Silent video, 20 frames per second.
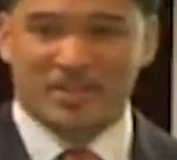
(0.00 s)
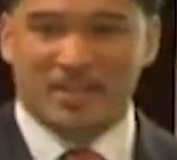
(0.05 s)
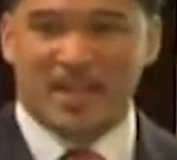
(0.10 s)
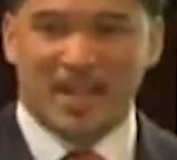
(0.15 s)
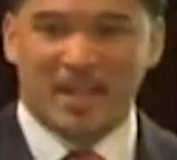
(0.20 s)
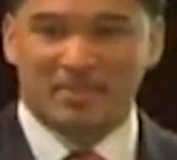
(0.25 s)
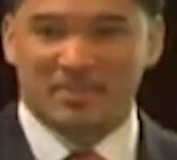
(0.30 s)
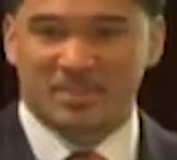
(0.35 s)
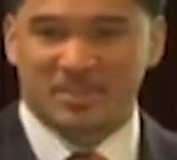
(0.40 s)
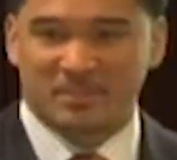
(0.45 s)
I
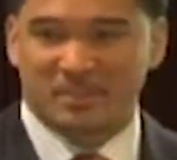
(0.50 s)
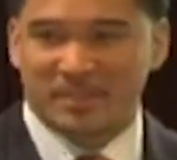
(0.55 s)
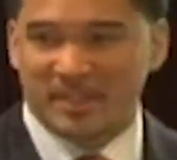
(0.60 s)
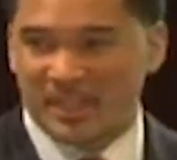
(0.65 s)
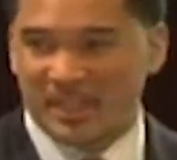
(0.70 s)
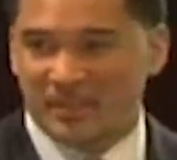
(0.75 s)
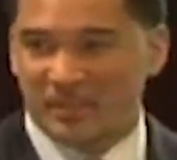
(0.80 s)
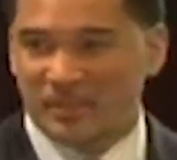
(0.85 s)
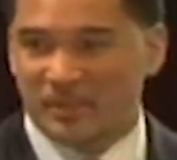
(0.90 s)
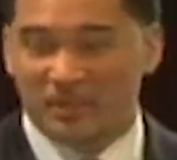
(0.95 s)
get introduced
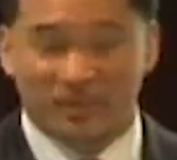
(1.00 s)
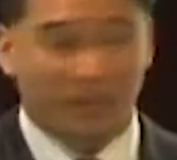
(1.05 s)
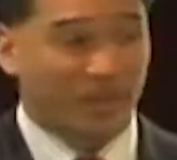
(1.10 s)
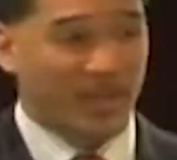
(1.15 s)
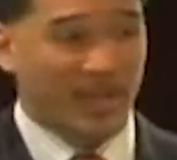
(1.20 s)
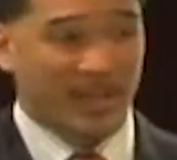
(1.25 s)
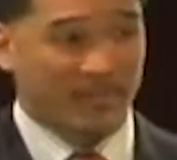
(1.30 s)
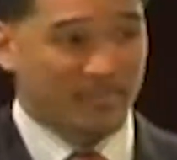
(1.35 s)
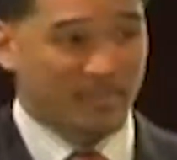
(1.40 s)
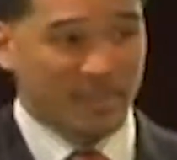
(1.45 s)
to somebody
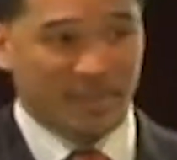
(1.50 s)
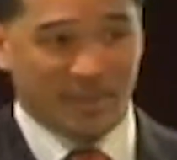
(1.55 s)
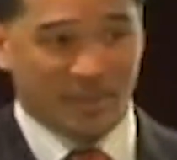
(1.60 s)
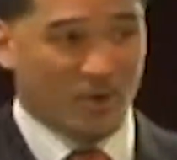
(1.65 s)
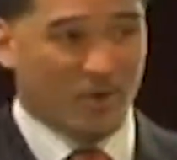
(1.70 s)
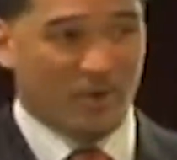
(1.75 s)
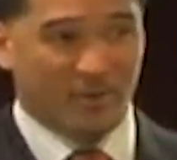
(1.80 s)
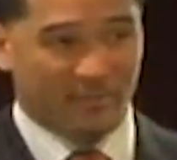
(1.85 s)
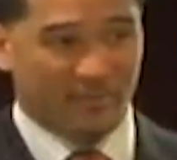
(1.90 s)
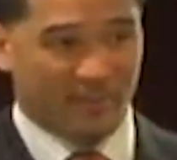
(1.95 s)
and they introduced
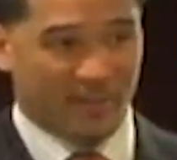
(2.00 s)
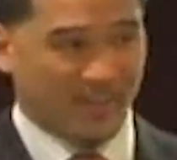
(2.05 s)
somebody